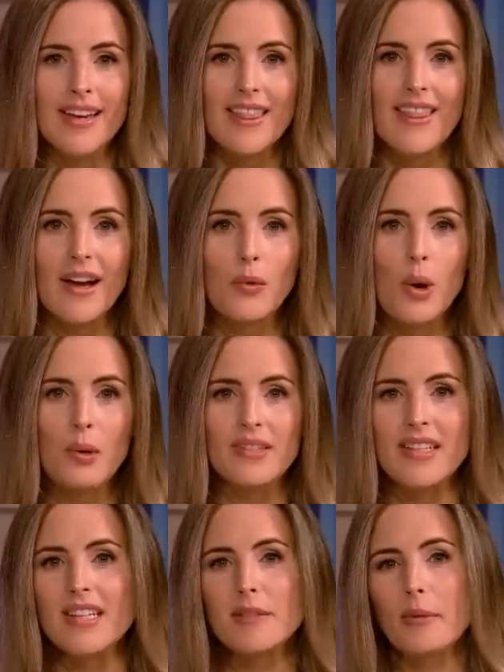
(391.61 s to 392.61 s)
That quote is
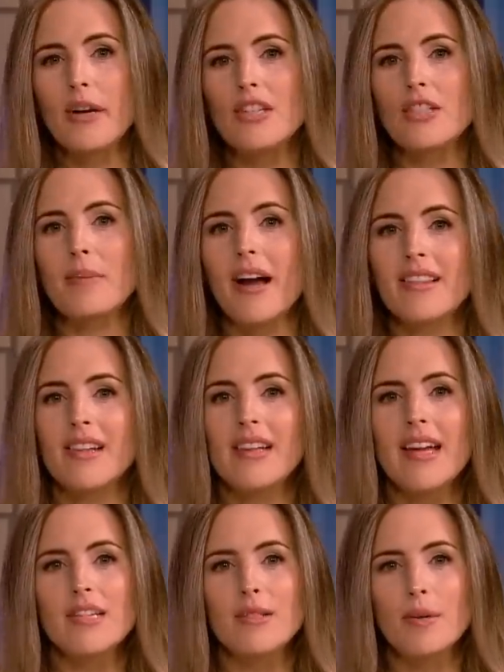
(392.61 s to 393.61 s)
the inspiration behind the
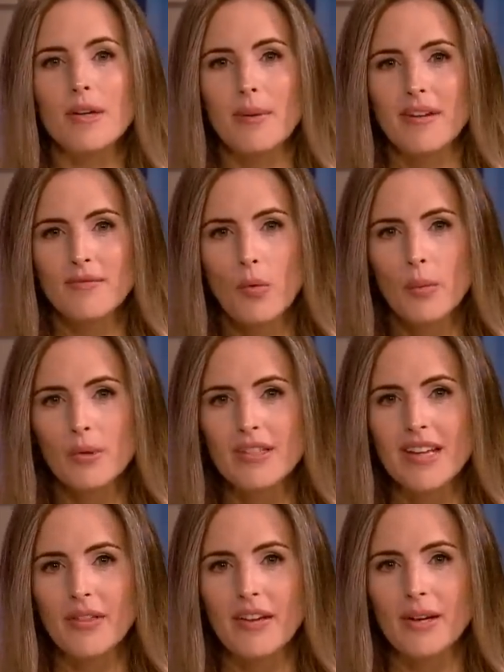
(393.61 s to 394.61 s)
latest book by former
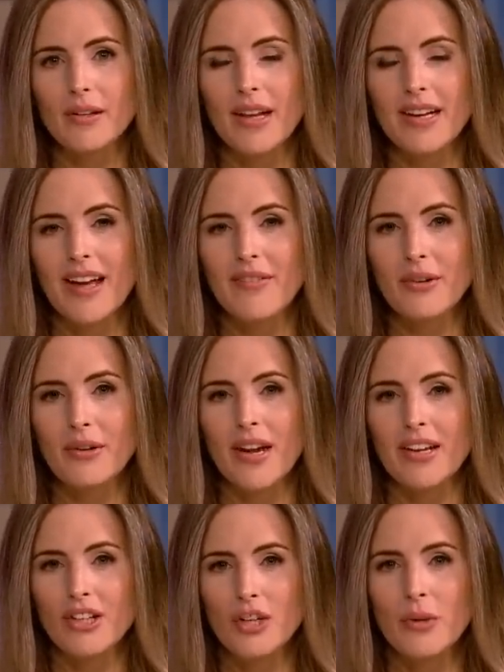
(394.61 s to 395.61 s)
South Carolina governor
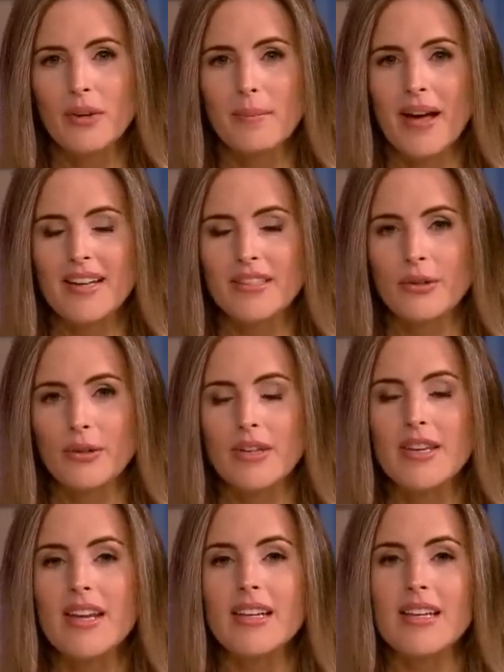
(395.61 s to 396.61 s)
and UN ambassador
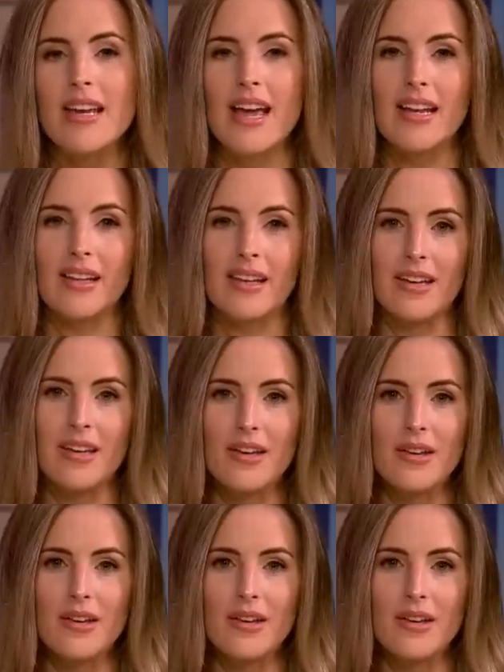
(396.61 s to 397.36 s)
Nikki Haley.